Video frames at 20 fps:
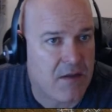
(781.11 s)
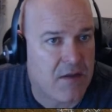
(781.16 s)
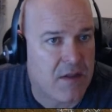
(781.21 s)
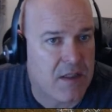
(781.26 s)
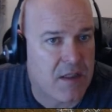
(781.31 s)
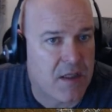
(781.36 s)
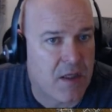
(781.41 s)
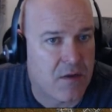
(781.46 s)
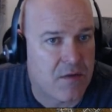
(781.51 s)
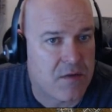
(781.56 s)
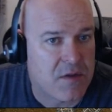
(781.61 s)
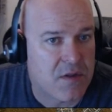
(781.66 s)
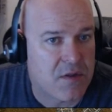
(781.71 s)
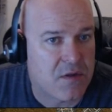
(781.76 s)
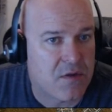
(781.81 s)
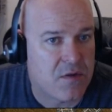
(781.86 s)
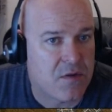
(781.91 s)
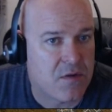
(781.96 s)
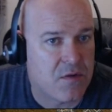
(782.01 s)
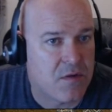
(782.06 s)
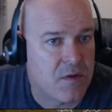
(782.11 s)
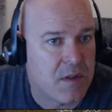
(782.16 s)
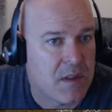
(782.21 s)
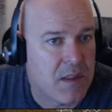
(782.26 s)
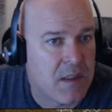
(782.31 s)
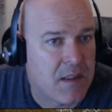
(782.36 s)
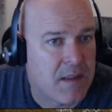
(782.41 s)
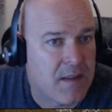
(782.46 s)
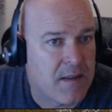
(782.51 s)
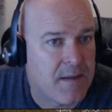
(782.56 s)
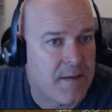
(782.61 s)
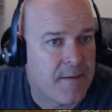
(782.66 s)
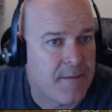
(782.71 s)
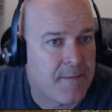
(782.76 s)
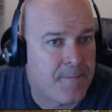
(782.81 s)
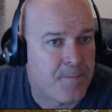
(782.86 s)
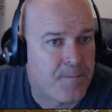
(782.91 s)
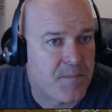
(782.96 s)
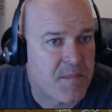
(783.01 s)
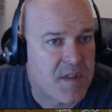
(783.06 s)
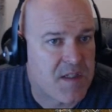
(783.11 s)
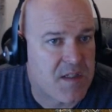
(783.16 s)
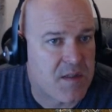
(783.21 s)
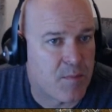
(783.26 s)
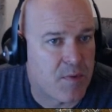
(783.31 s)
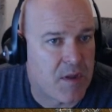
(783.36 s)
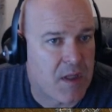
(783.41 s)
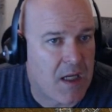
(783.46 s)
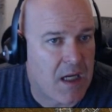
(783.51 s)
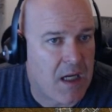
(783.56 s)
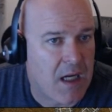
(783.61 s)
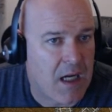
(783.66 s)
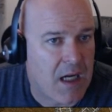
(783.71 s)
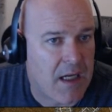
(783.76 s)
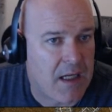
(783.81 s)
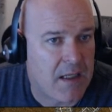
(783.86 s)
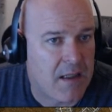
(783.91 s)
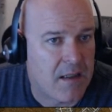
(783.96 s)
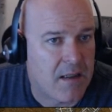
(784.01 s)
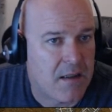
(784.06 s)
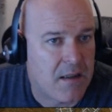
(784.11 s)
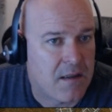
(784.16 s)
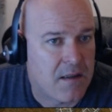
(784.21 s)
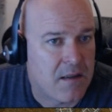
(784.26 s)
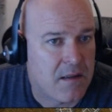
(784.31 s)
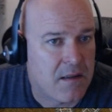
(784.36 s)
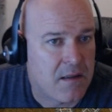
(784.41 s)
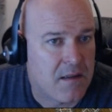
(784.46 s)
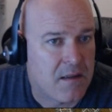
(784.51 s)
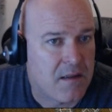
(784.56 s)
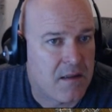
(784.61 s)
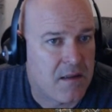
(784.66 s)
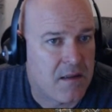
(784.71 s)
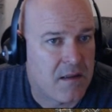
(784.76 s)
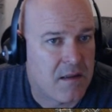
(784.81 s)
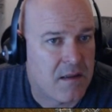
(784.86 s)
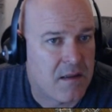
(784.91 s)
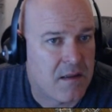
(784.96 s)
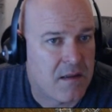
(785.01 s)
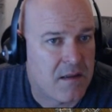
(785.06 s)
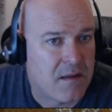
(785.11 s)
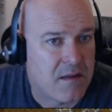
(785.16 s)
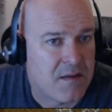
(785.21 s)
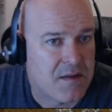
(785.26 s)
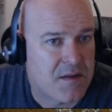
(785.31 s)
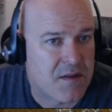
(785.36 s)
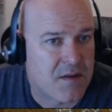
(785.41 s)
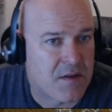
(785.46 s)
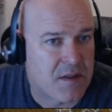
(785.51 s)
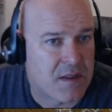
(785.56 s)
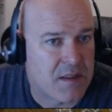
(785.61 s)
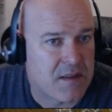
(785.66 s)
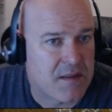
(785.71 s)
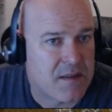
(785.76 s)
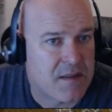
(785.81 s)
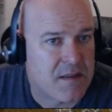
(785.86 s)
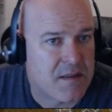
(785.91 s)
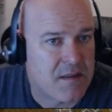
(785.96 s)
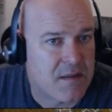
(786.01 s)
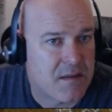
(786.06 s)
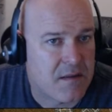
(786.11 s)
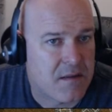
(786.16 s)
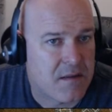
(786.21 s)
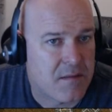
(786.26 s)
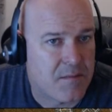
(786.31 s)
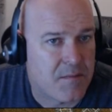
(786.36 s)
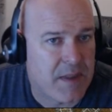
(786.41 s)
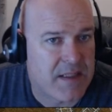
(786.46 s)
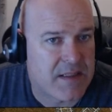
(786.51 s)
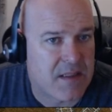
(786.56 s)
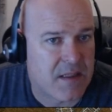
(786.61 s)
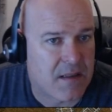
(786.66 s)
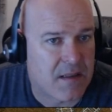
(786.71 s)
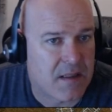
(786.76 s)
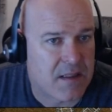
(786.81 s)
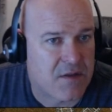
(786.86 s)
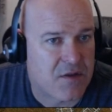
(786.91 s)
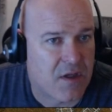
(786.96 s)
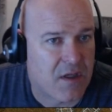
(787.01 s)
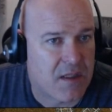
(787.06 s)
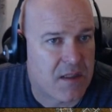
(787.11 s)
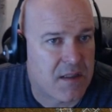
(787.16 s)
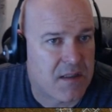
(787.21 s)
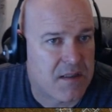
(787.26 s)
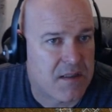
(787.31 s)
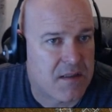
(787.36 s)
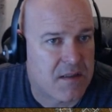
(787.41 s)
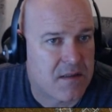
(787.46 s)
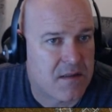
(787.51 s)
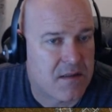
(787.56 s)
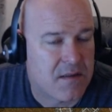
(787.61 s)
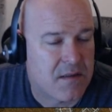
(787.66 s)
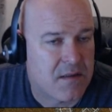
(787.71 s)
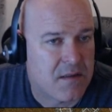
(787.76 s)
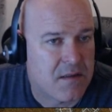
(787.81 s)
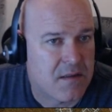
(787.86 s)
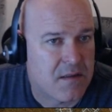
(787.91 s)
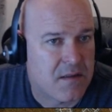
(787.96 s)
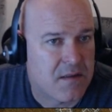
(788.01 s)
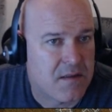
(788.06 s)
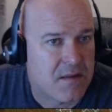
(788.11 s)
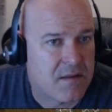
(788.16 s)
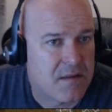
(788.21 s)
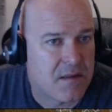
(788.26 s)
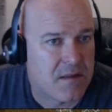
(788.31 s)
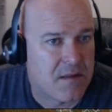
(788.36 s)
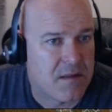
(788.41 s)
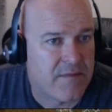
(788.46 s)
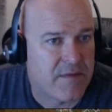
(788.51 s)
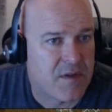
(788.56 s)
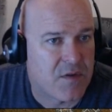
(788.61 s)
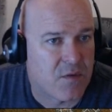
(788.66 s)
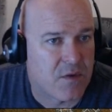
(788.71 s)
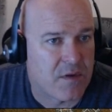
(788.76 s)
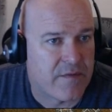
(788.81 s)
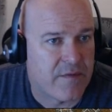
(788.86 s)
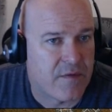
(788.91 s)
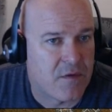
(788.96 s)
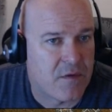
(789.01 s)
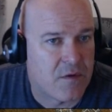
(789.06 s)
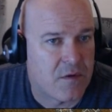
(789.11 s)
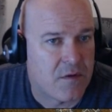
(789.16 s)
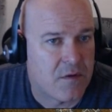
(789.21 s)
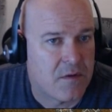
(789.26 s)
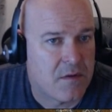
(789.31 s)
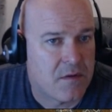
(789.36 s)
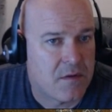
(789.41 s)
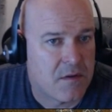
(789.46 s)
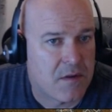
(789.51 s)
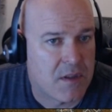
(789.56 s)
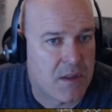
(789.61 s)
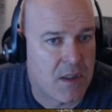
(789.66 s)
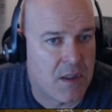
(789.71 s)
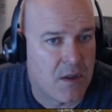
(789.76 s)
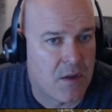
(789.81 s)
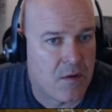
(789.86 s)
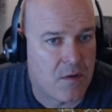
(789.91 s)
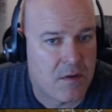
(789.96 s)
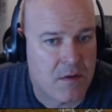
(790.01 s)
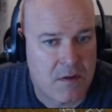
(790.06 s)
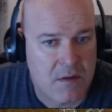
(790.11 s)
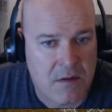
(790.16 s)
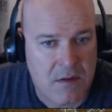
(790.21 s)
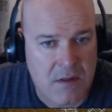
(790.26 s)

you need to go to supply, circuits, basic electronics, till inventory full, go.